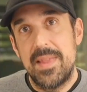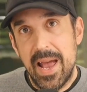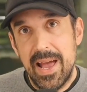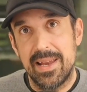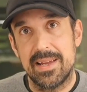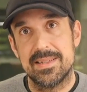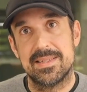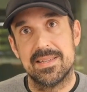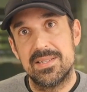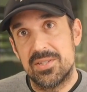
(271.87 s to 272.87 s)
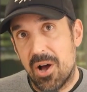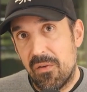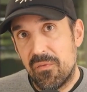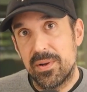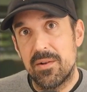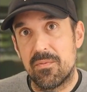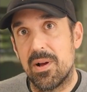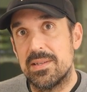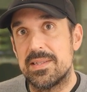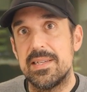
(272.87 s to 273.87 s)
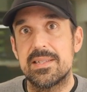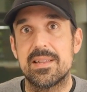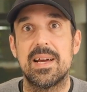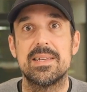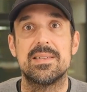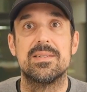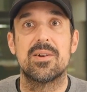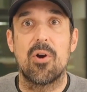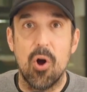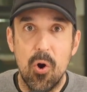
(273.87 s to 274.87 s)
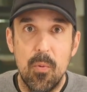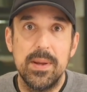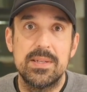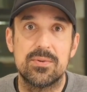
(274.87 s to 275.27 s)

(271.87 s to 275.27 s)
That is, the software that runs these glasses are open